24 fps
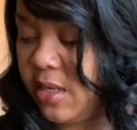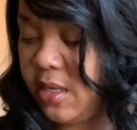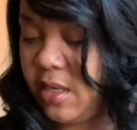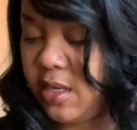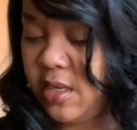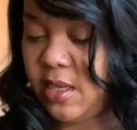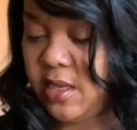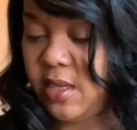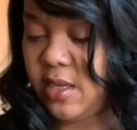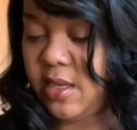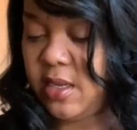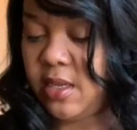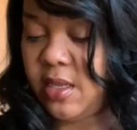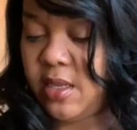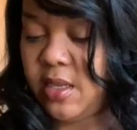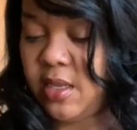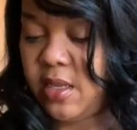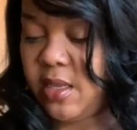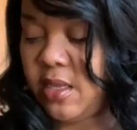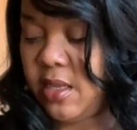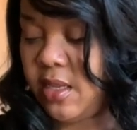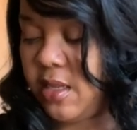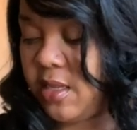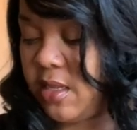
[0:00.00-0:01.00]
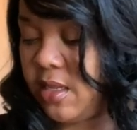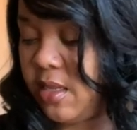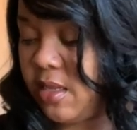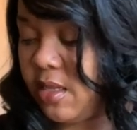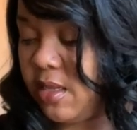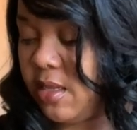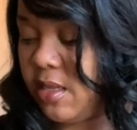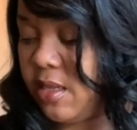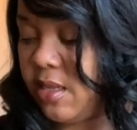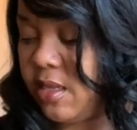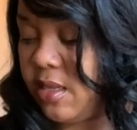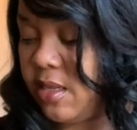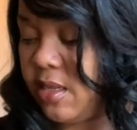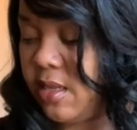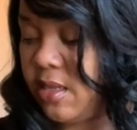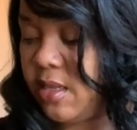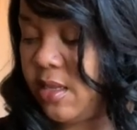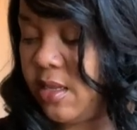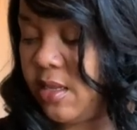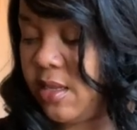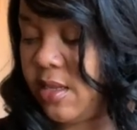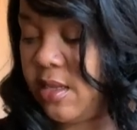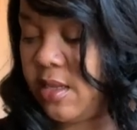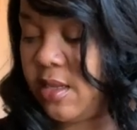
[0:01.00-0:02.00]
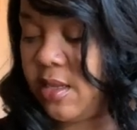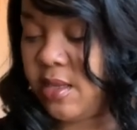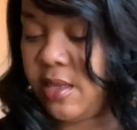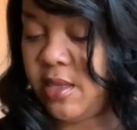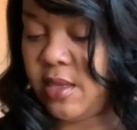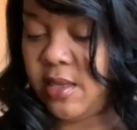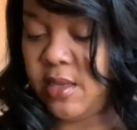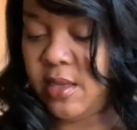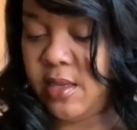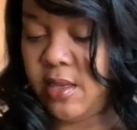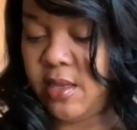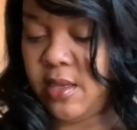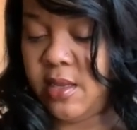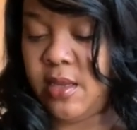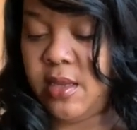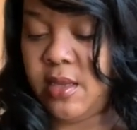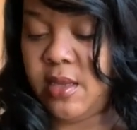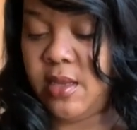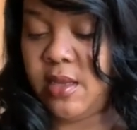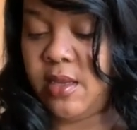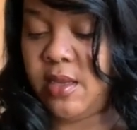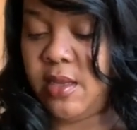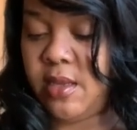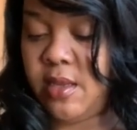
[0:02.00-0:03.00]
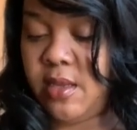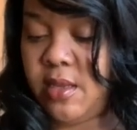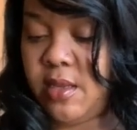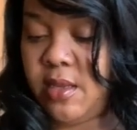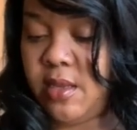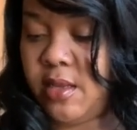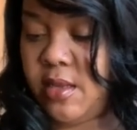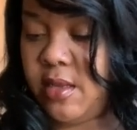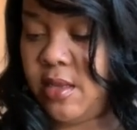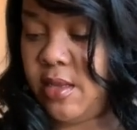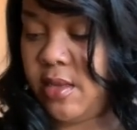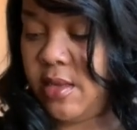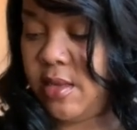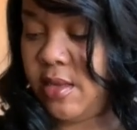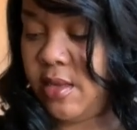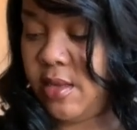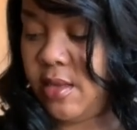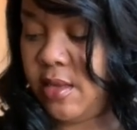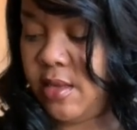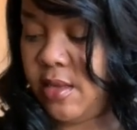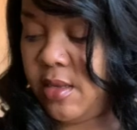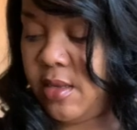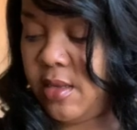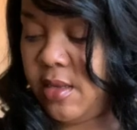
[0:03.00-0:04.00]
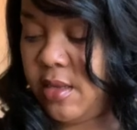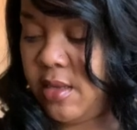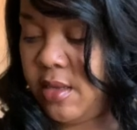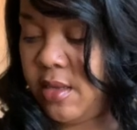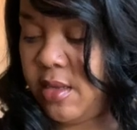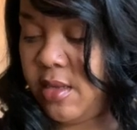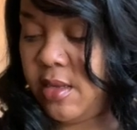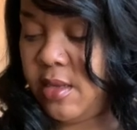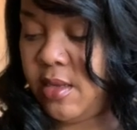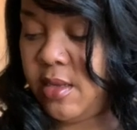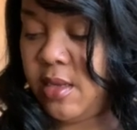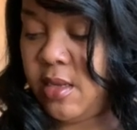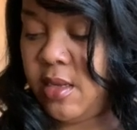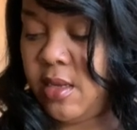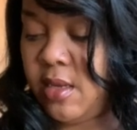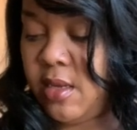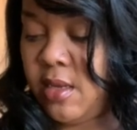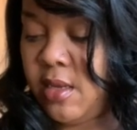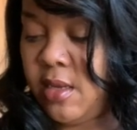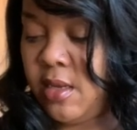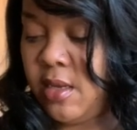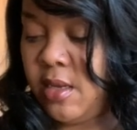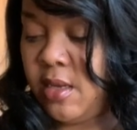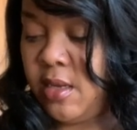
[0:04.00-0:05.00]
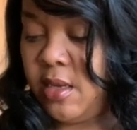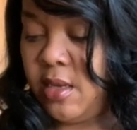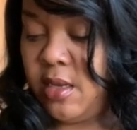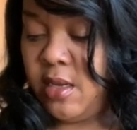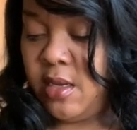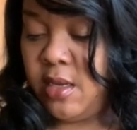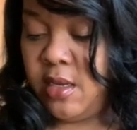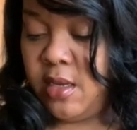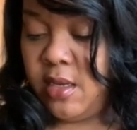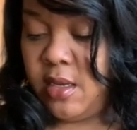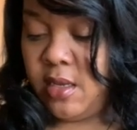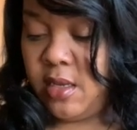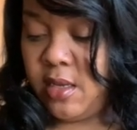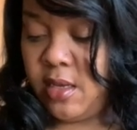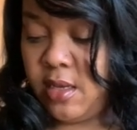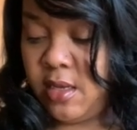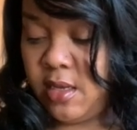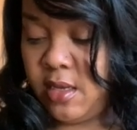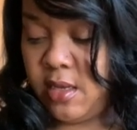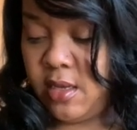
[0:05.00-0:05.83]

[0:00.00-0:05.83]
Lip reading: No one is speaking in this clip.